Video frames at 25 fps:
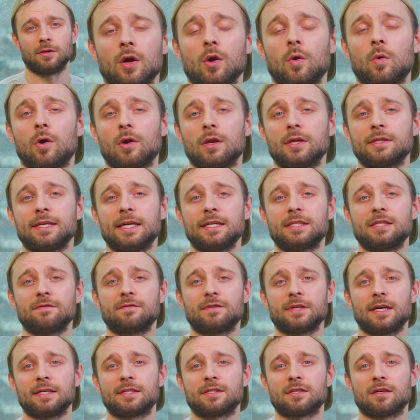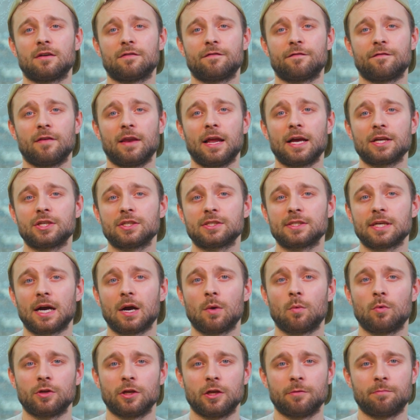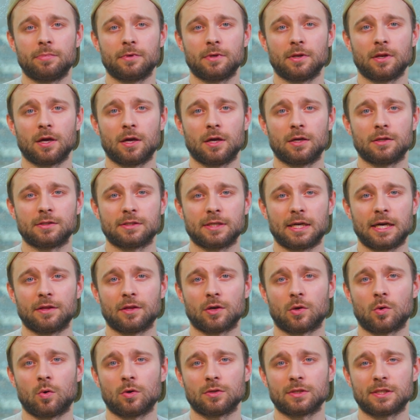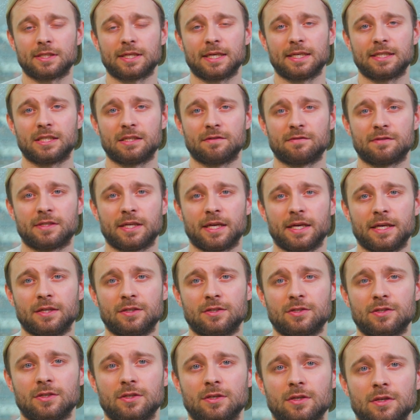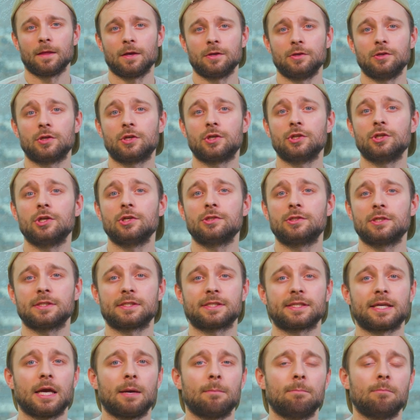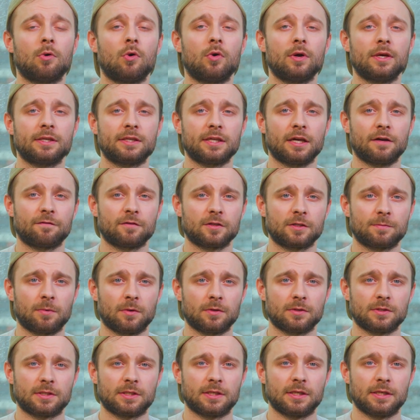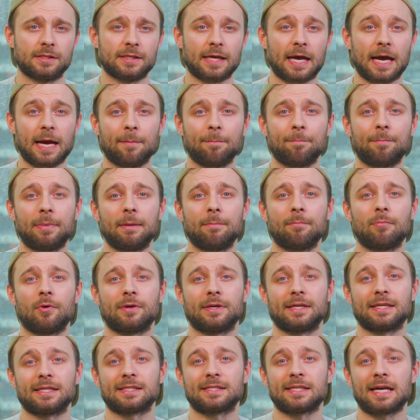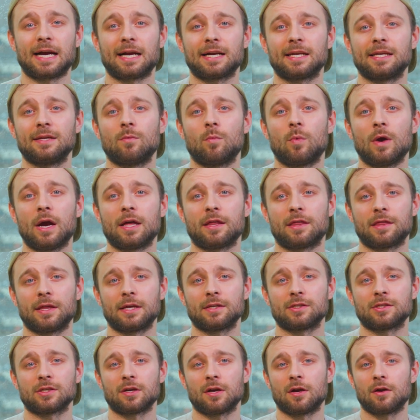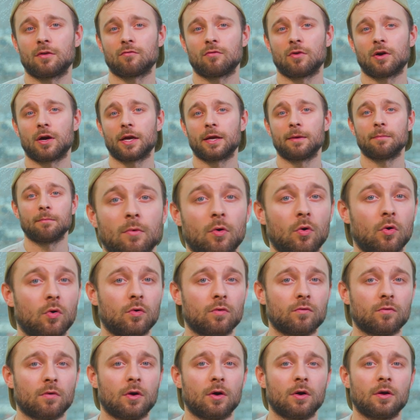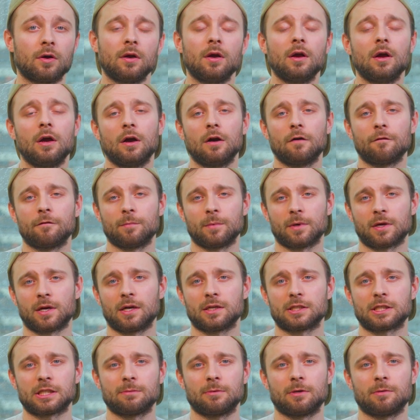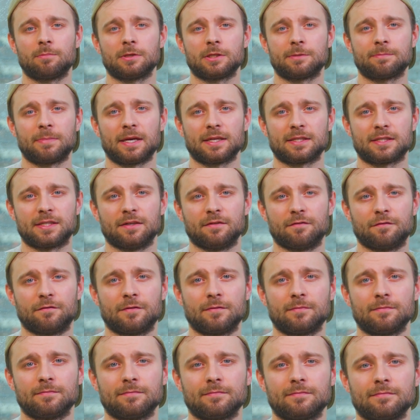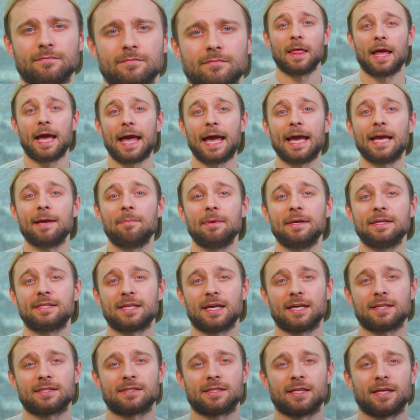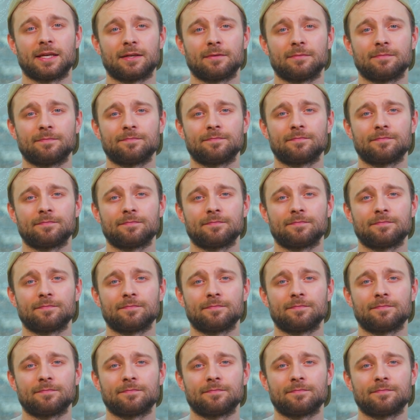Qualitative data fleshes out what you've learned at the quantitative stage. You can use it to get more in-depth responses and pinpoint exactly where things are going right or wrong from a customer perspective. A/B testing.